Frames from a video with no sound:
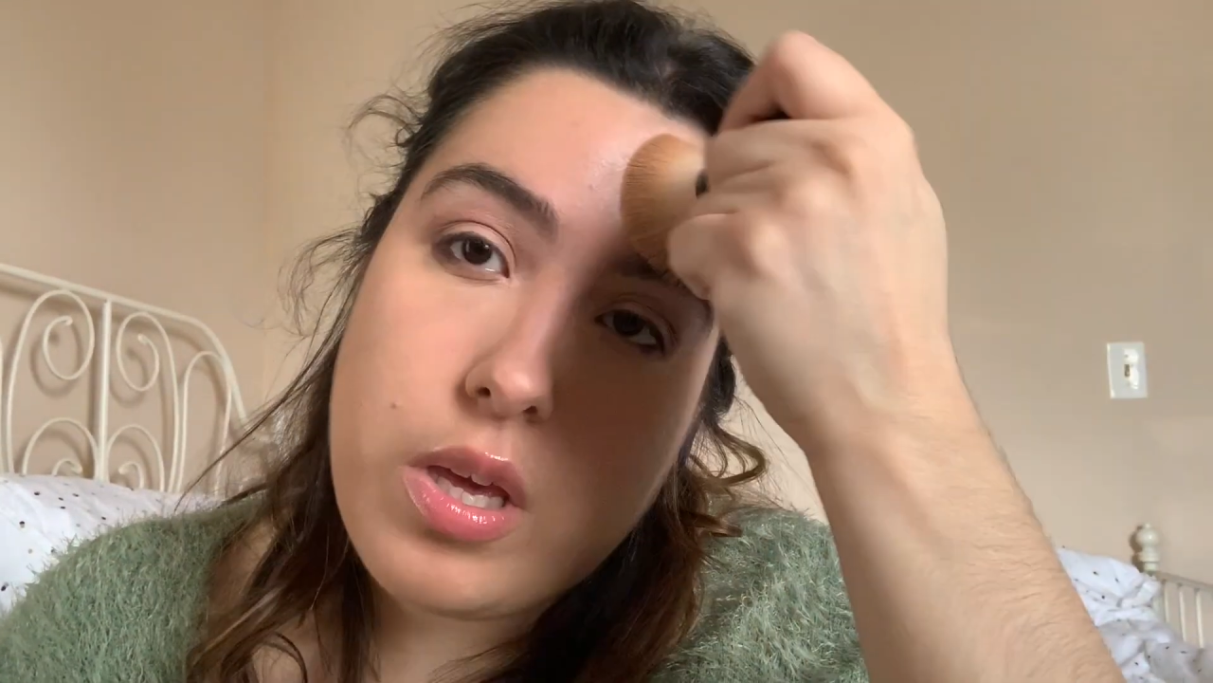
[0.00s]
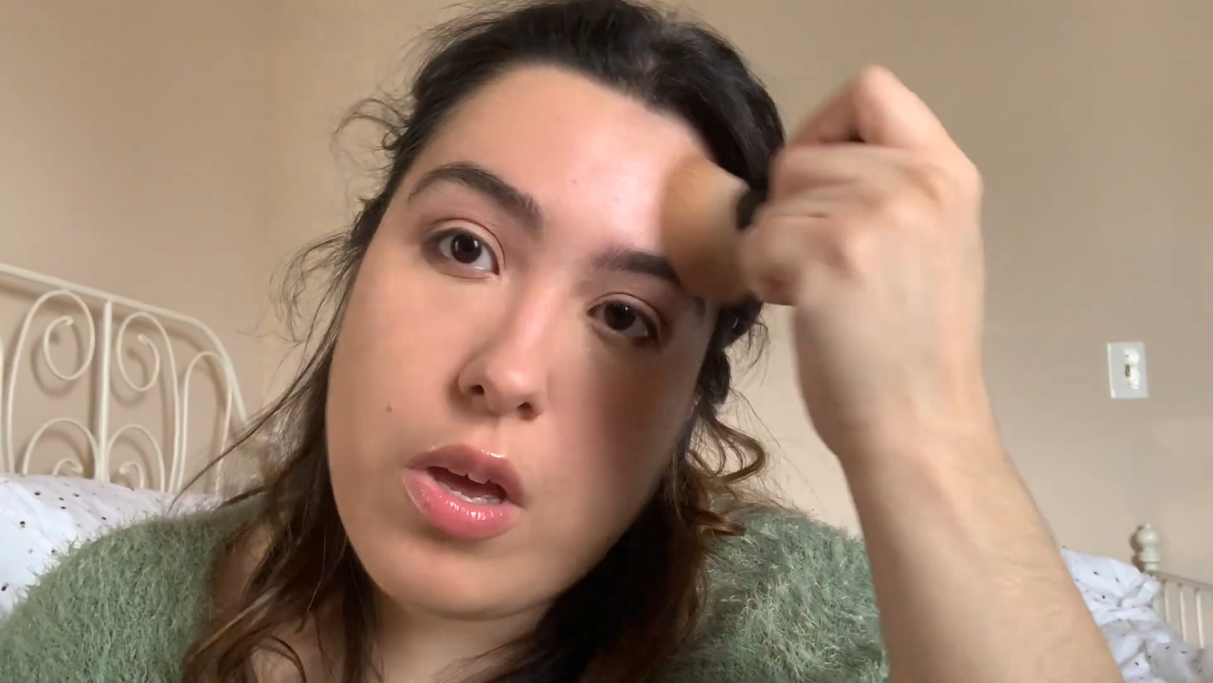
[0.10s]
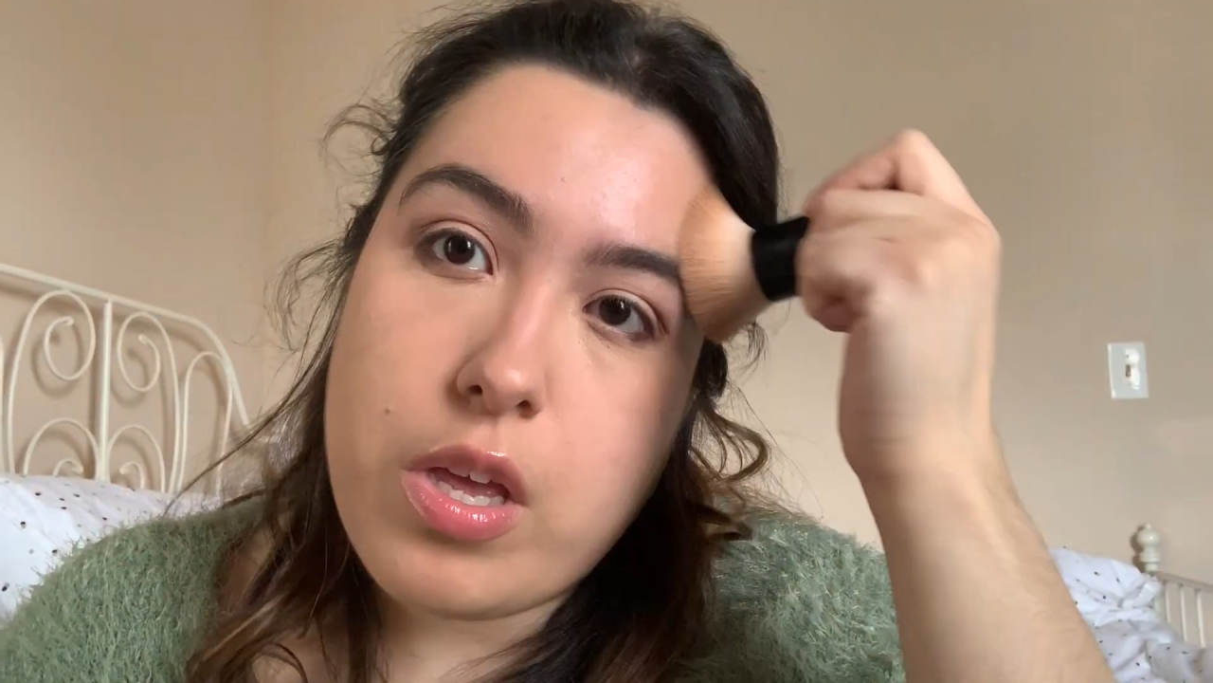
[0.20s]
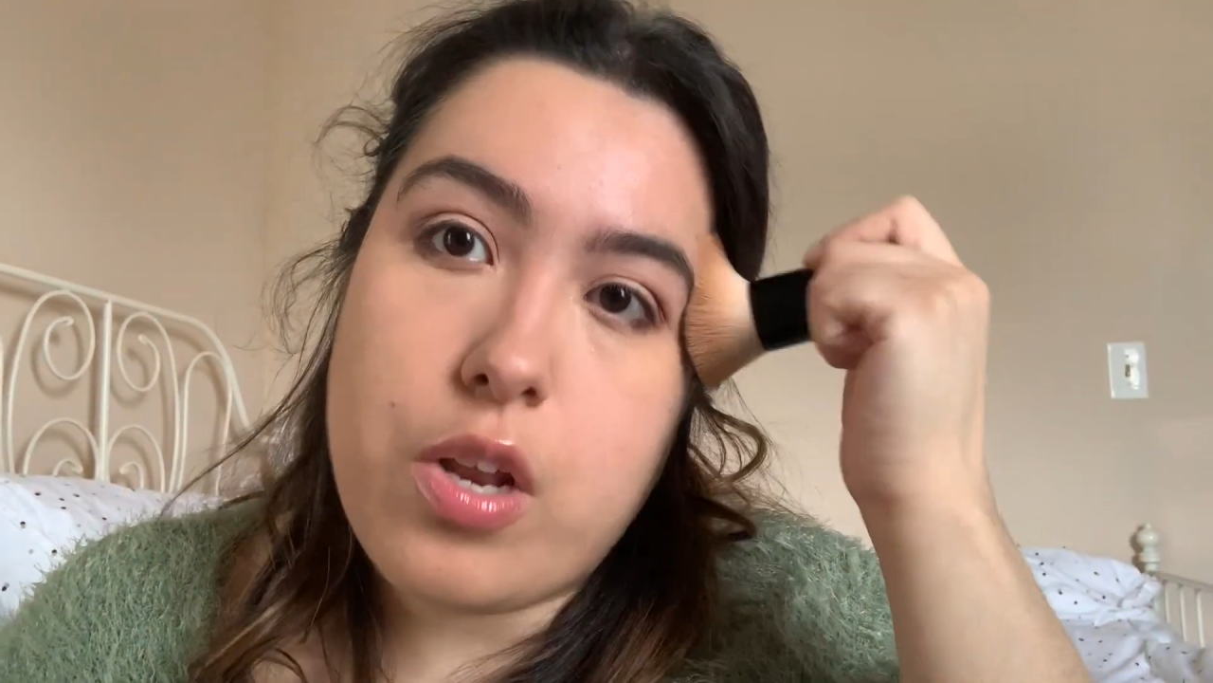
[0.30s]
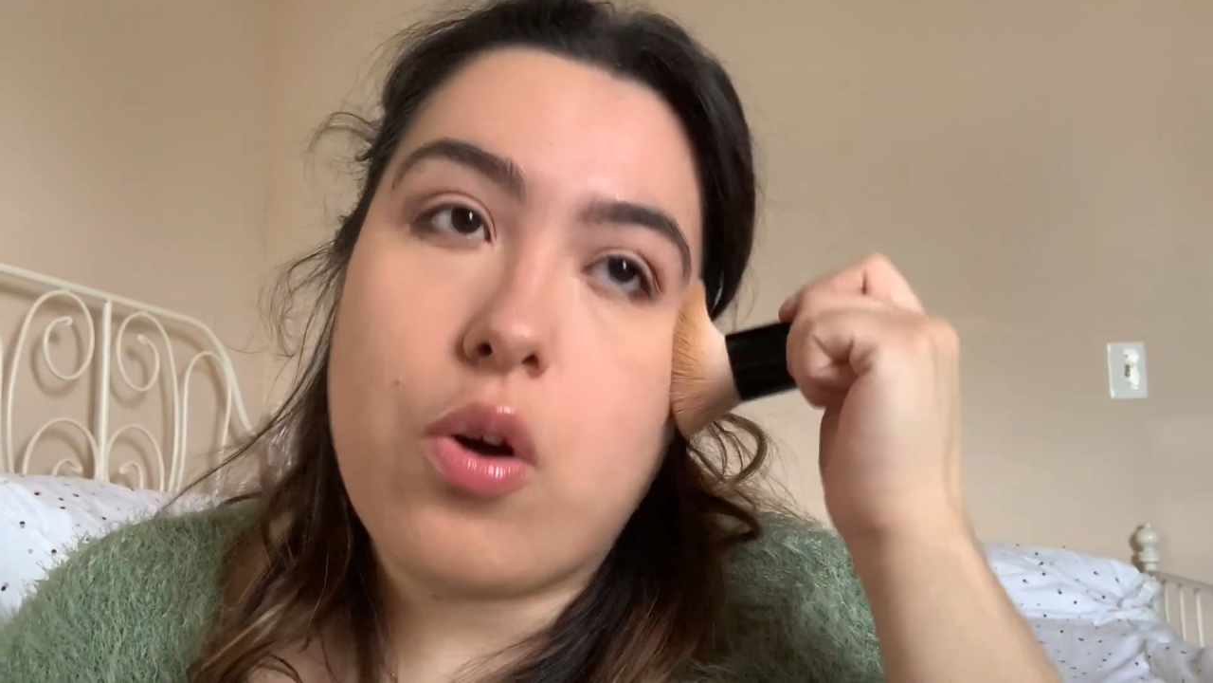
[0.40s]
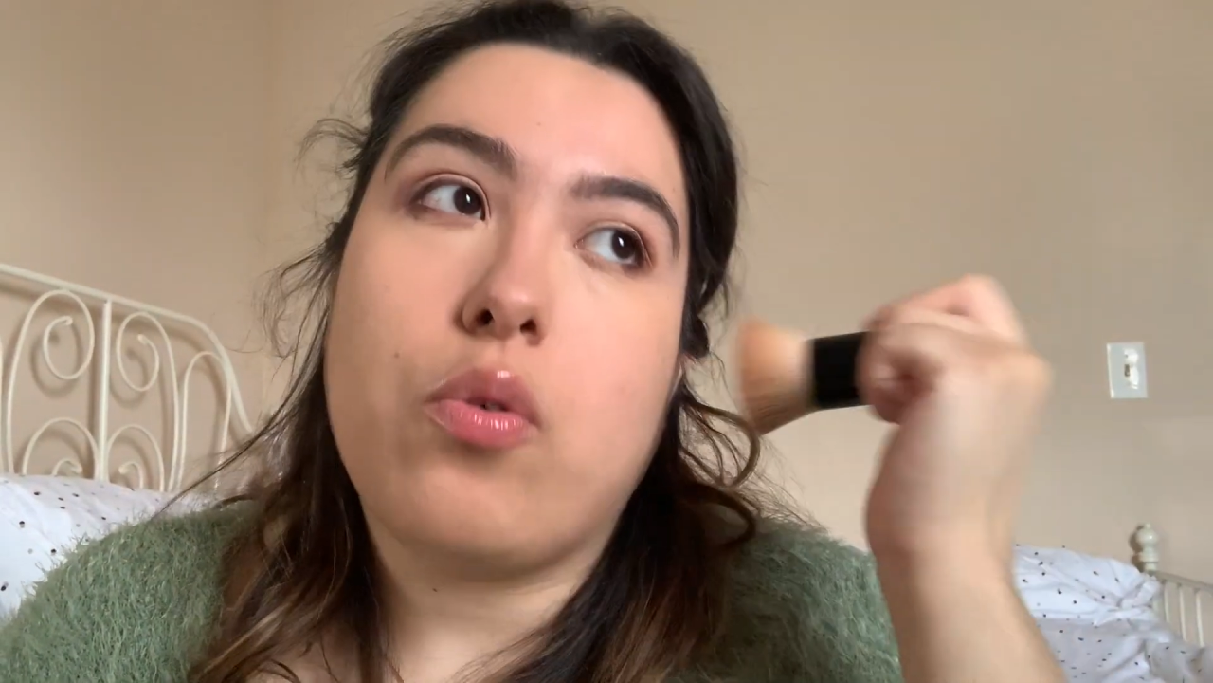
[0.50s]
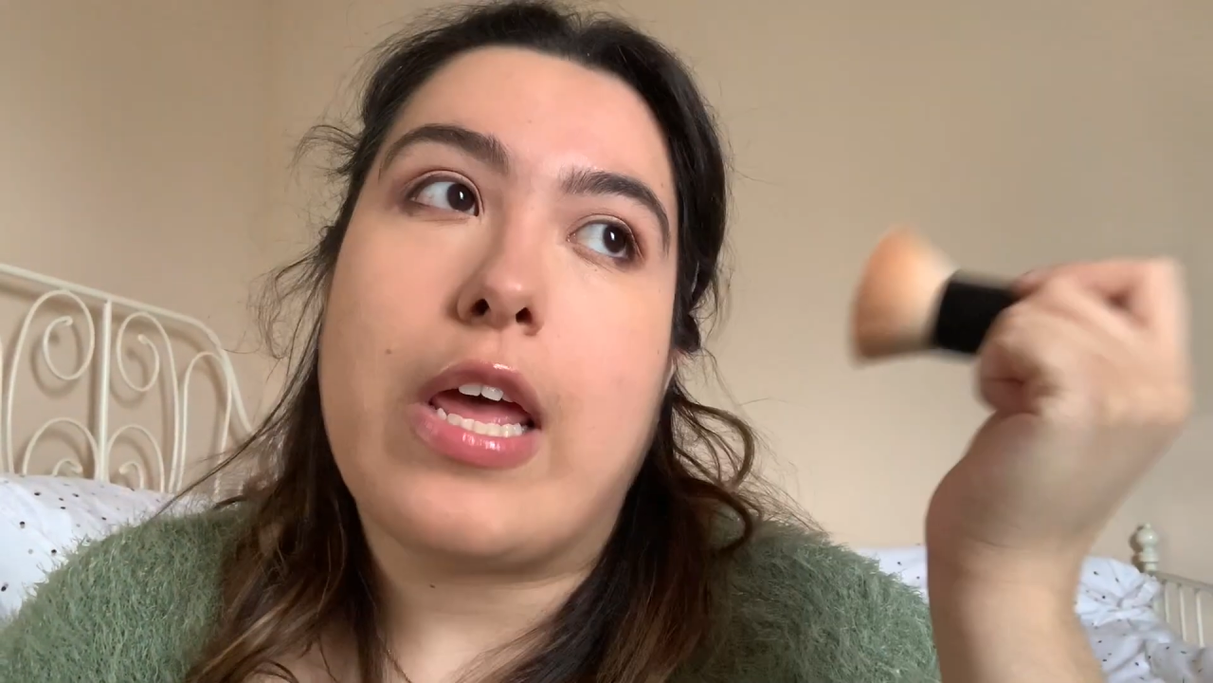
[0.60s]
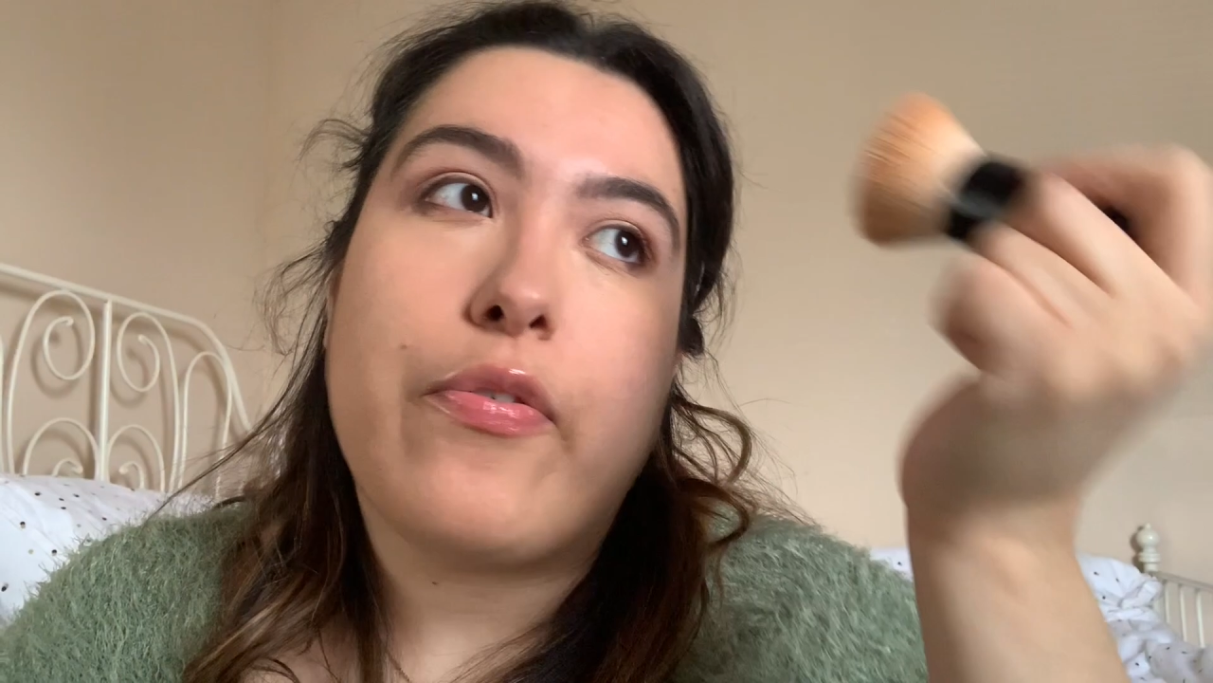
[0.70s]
you know, like